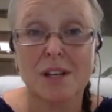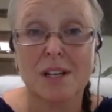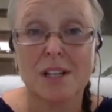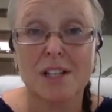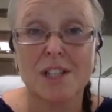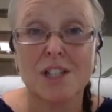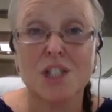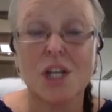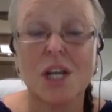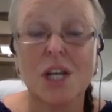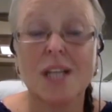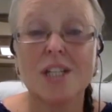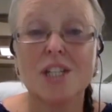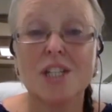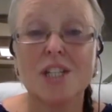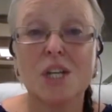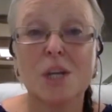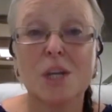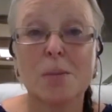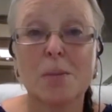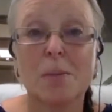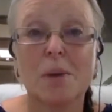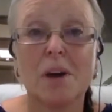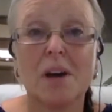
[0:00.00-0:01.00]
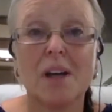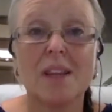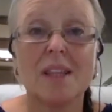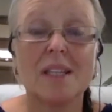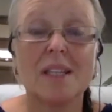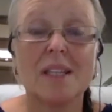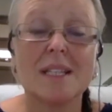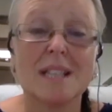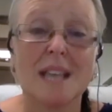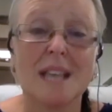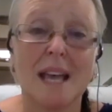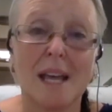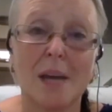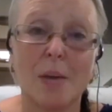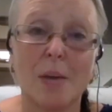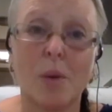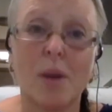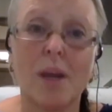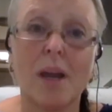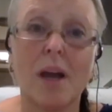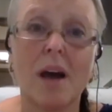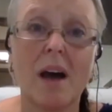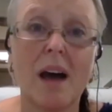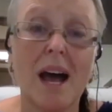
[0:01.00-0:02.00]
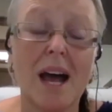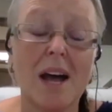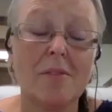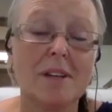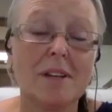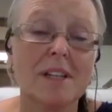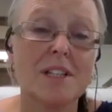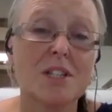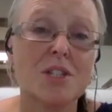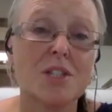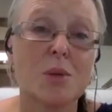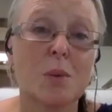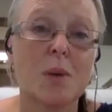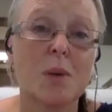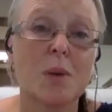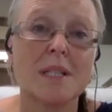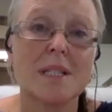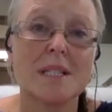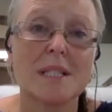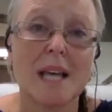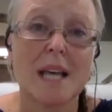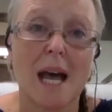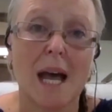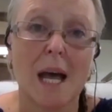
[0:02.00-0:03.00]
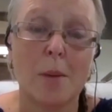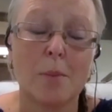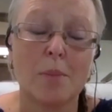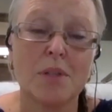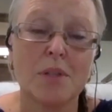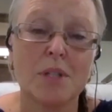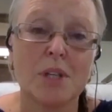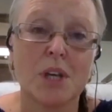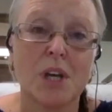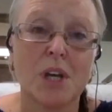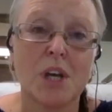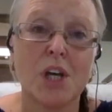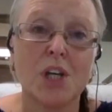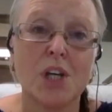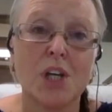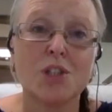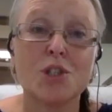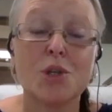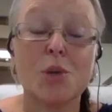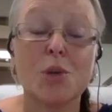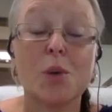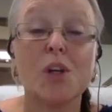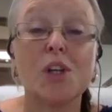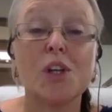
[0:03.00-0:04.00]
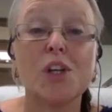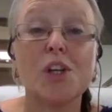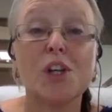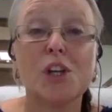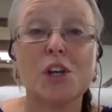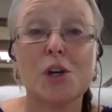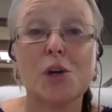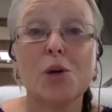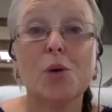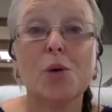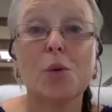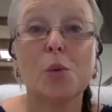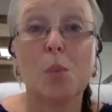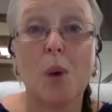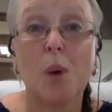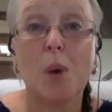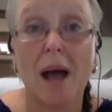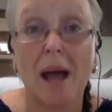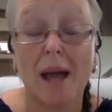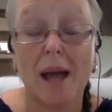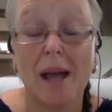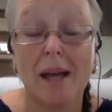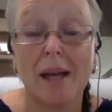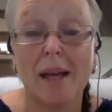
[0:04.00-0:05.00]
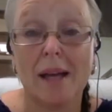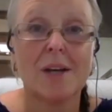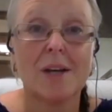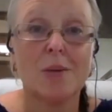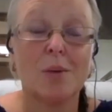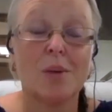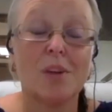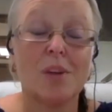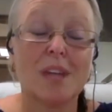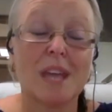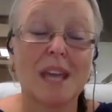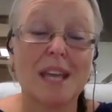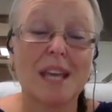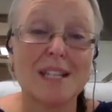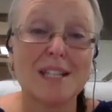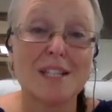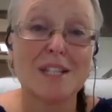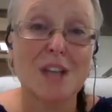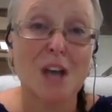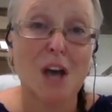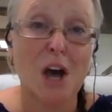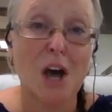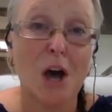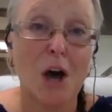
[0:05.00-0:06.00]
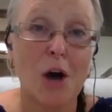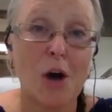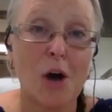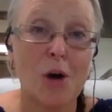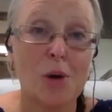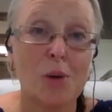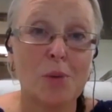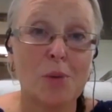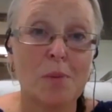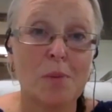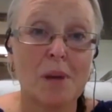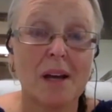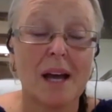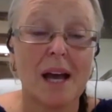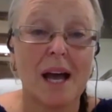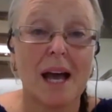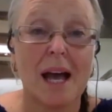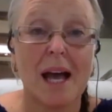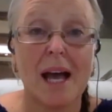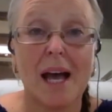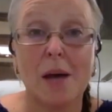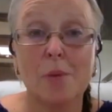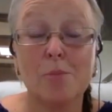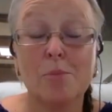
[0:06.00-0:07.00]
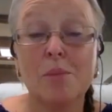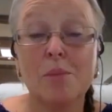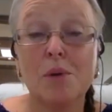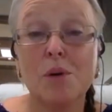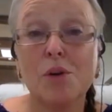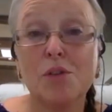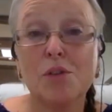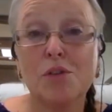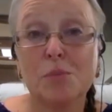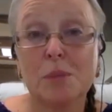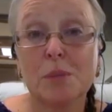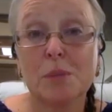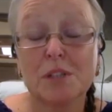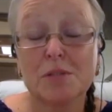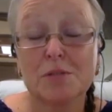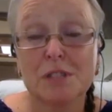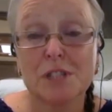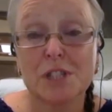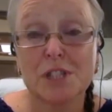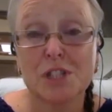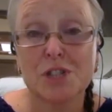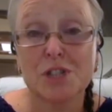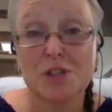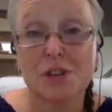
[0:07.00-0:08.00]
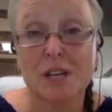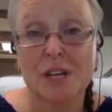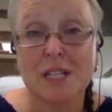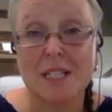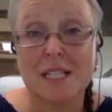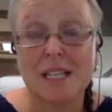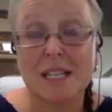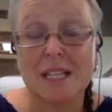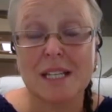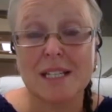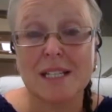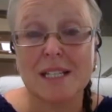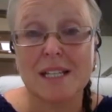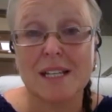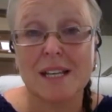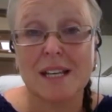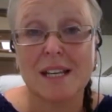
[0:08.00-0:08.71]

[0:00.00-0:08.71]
changing by the day. We are having to adapt to a new way, with kids at home, our movement restricted,